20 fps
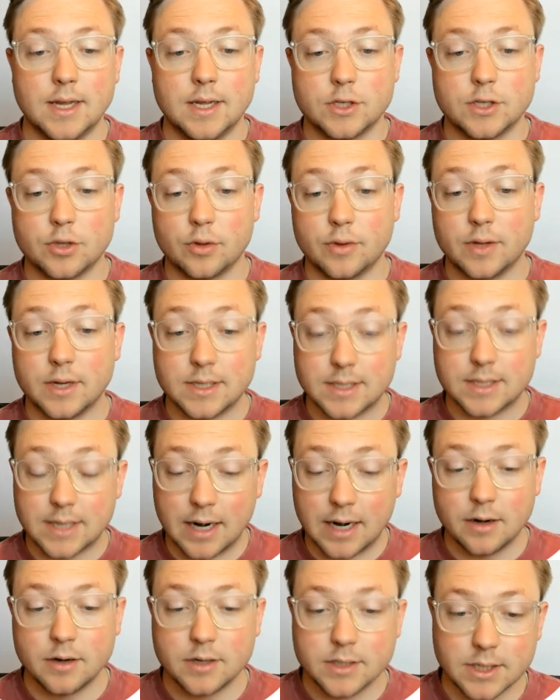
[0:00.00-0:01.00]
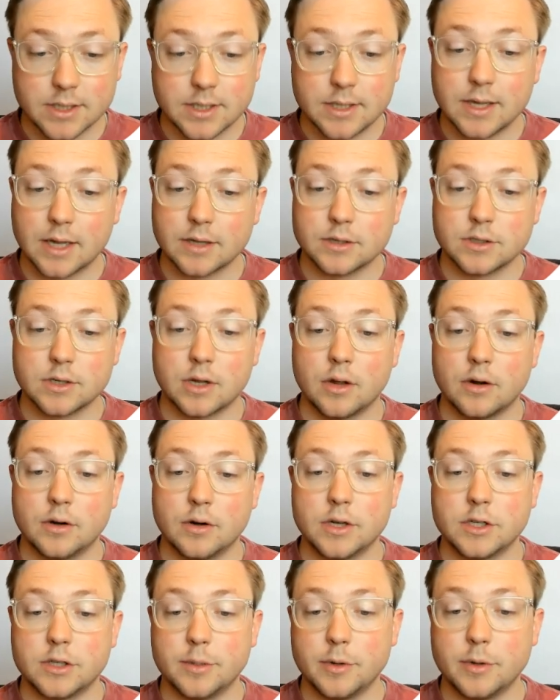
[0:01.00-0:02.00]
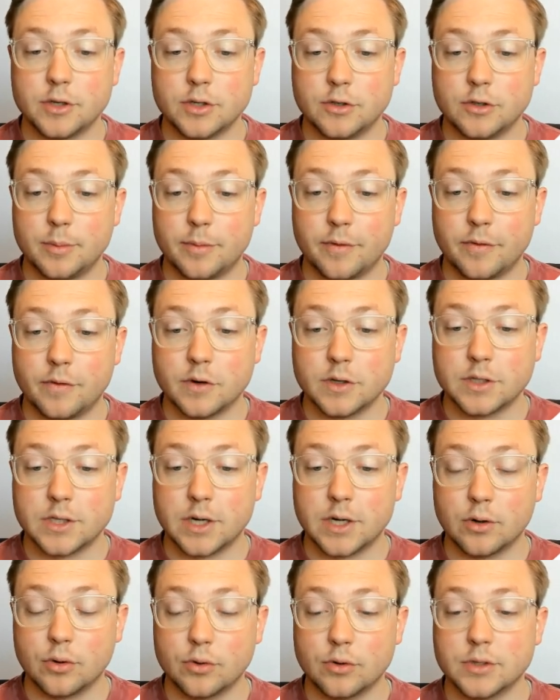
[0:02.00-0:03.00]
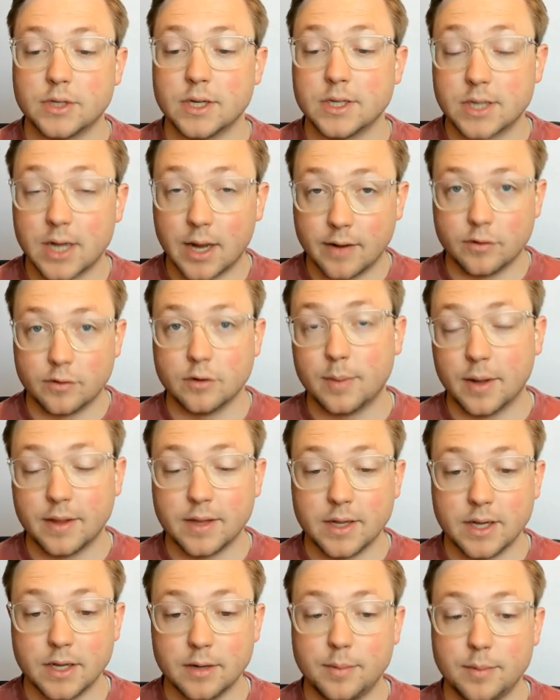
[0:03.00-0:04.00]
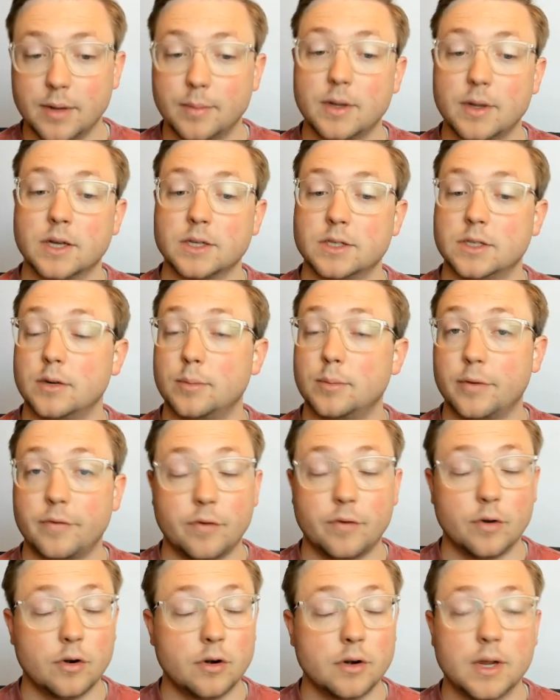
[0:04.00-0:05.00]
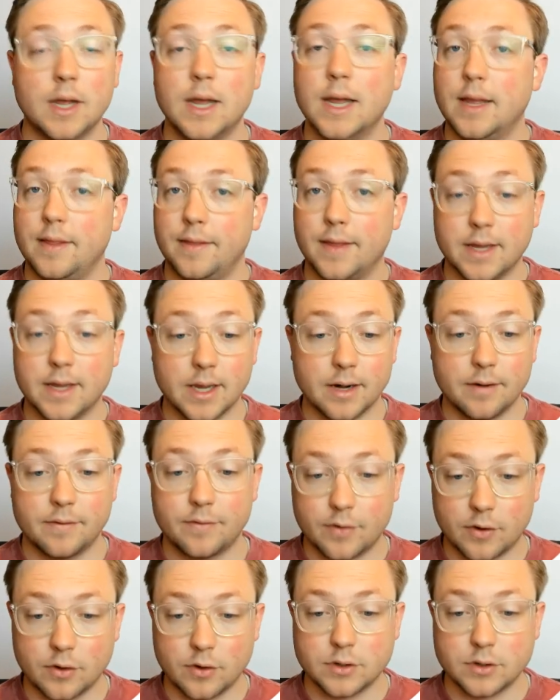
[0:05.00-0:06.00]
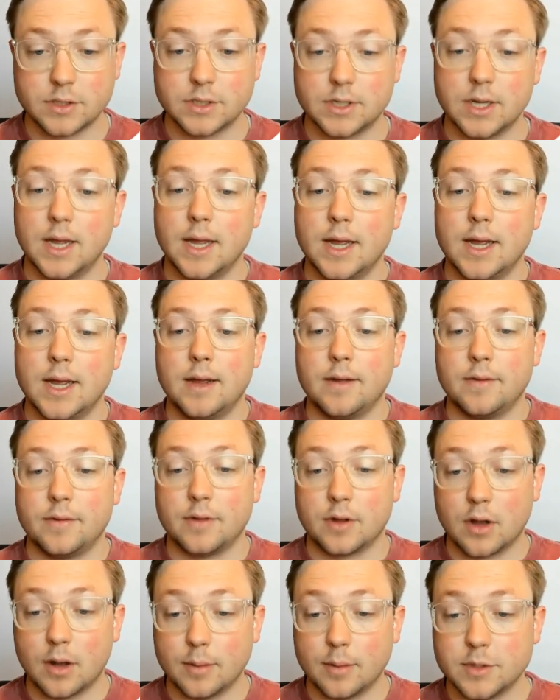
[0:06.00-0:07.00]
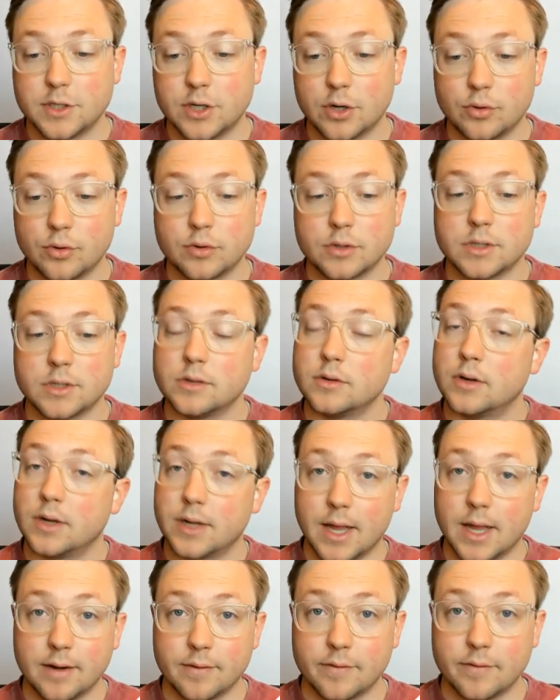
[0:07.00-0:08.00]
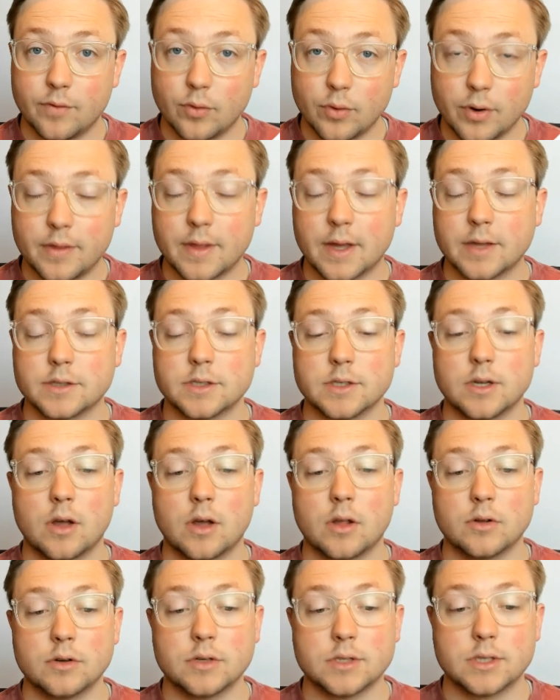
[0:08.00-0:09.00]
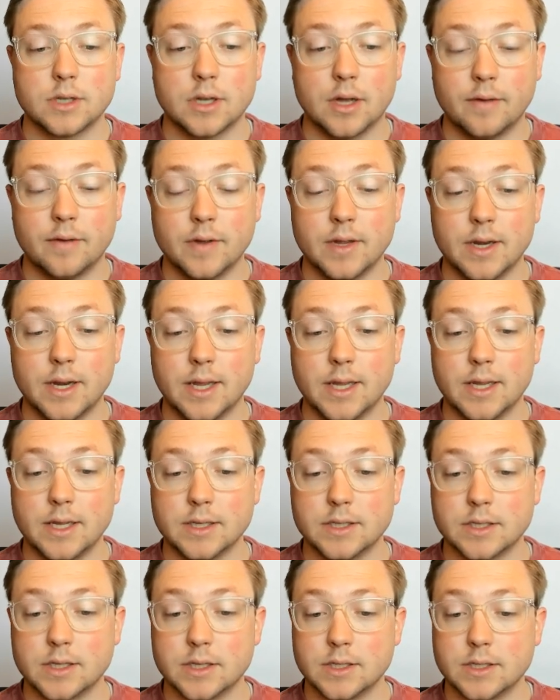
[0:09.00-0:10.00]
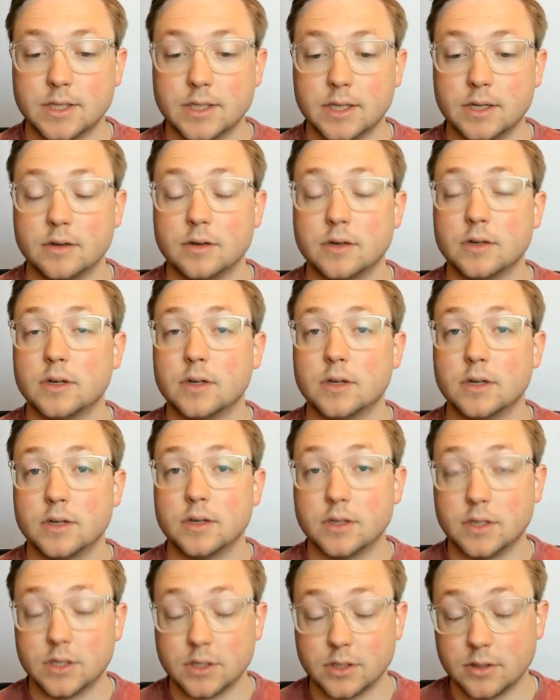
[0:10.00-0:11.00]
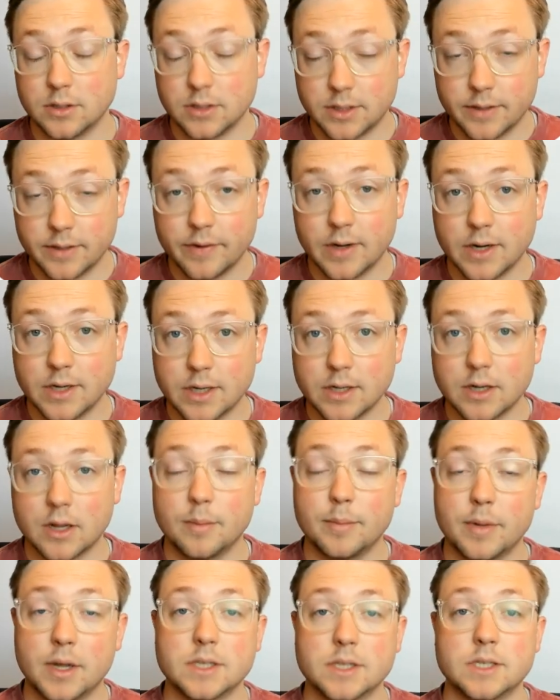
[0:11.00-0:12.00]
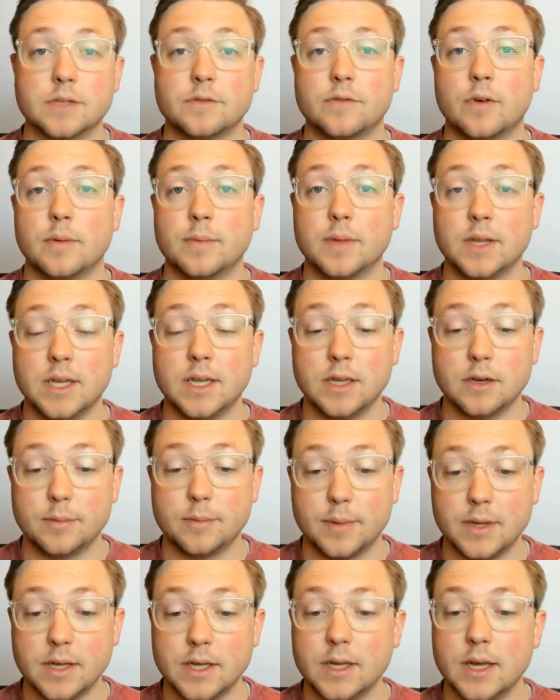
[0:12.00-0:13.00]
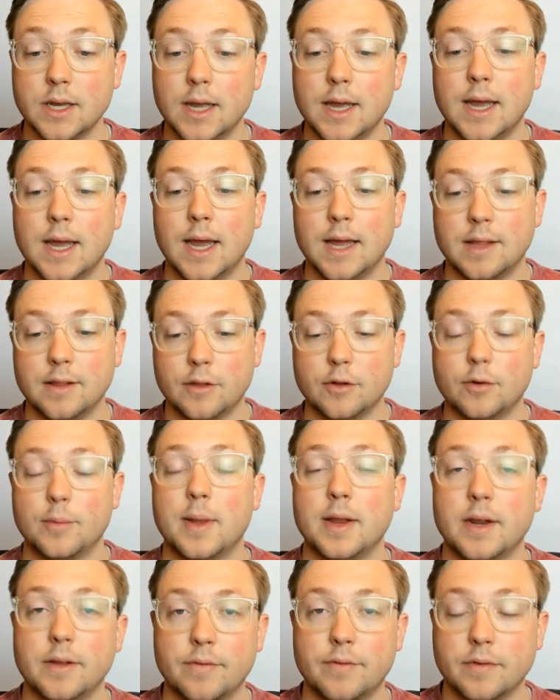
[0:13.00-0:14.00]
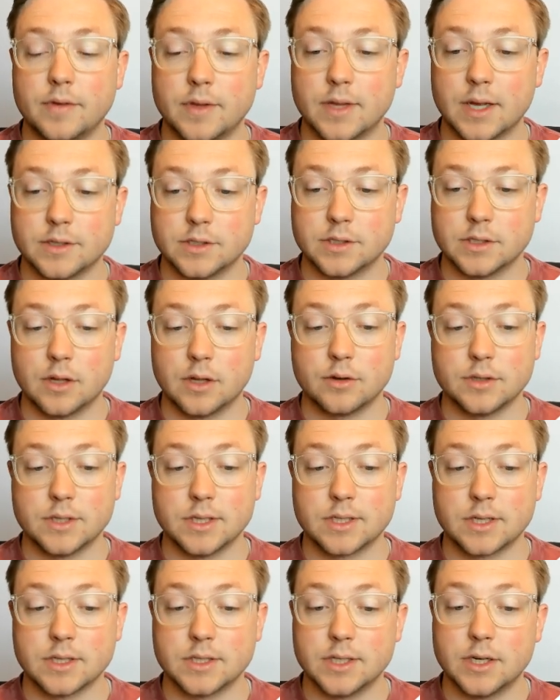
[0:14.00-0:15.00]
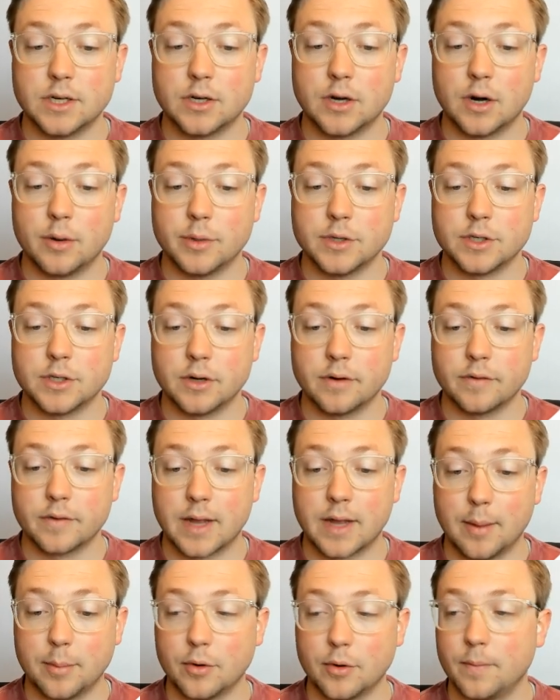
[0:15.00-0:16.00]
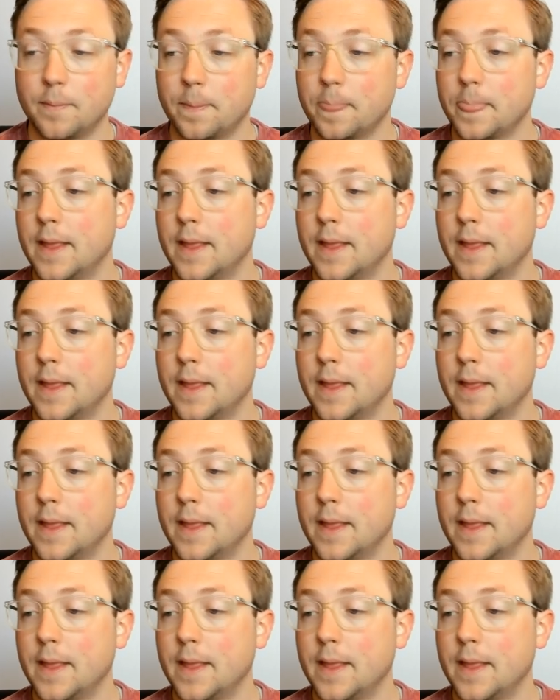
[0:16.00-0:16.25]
So the entire $60,000 distribution to preferred shareholders is covered by the E&P because they're preferred, they get it first. The common shareholders, again, $40,000 of it is considered dividend income because it's from the E&P, and then the remaining $50,000 is considered a return of capital.